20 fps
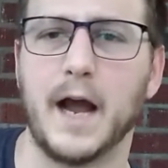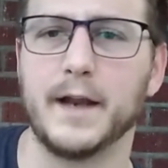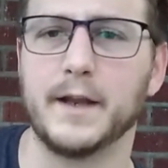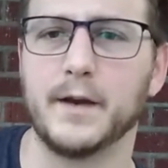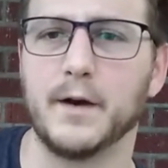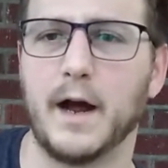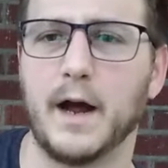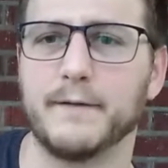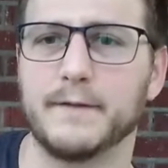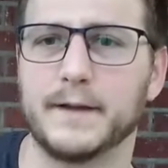
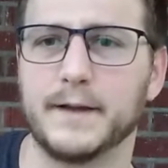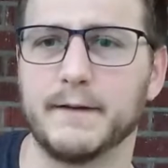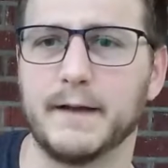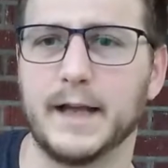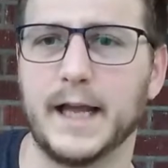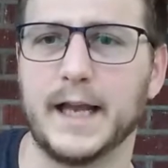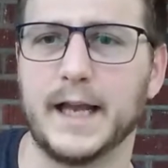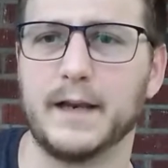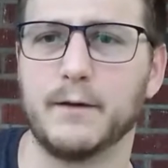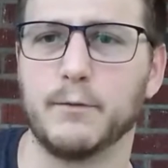you don't have to give
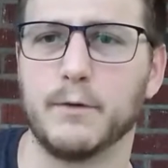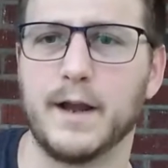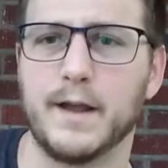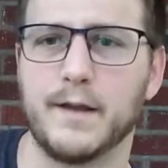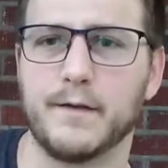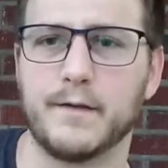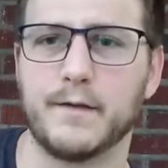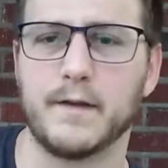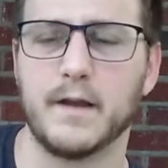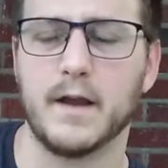it any
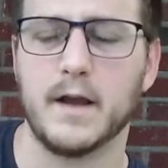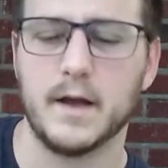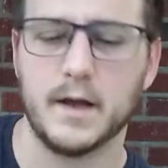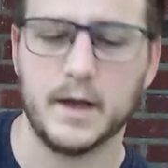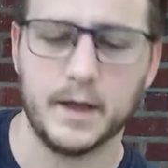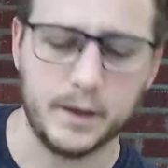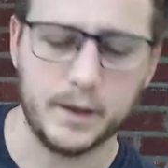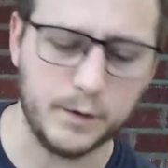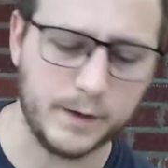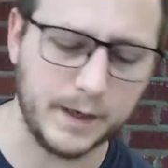wrist.
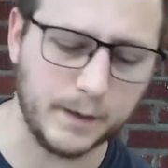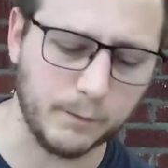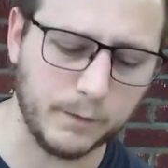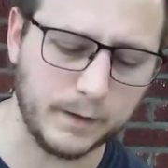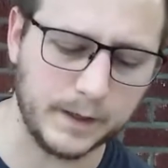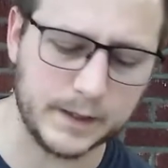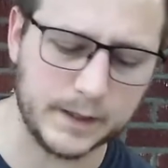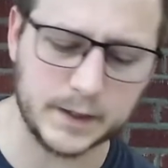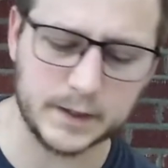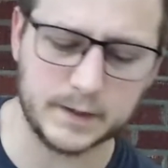You can
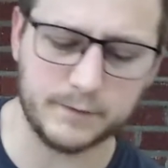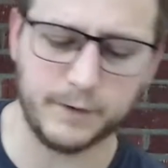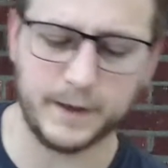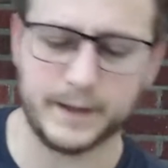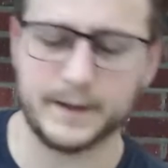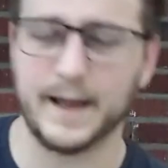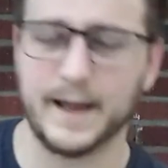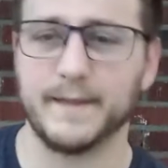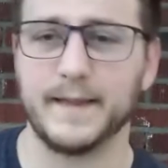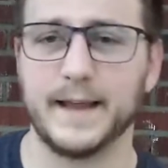really just
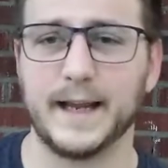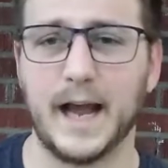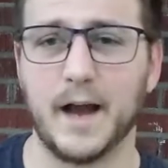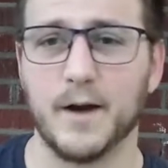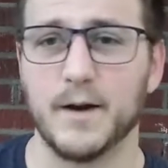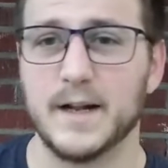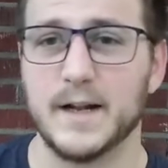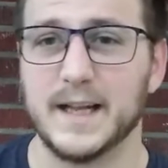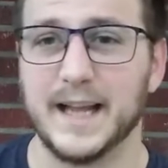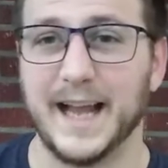flick that thing
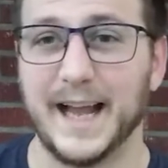out.